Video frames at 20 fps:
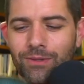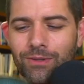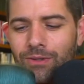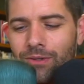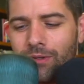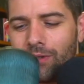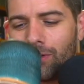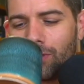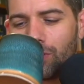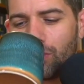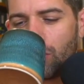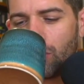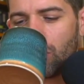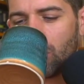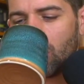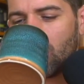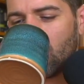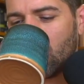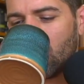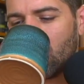
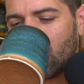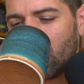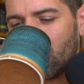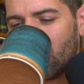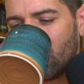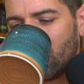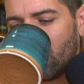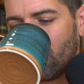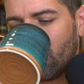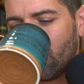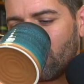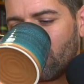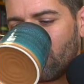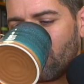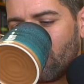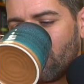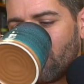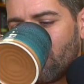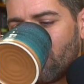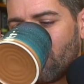
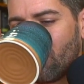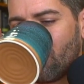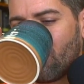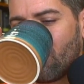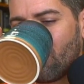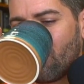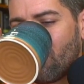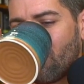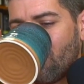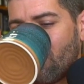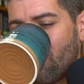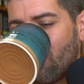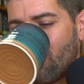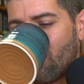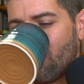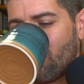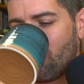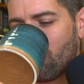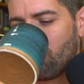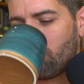
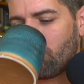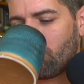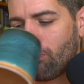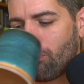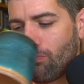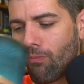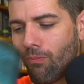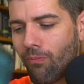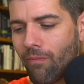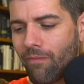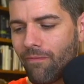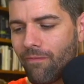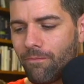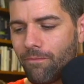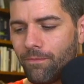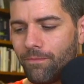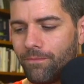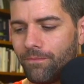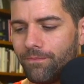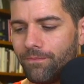
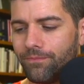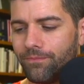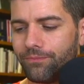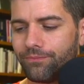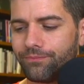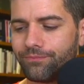(no one is talking)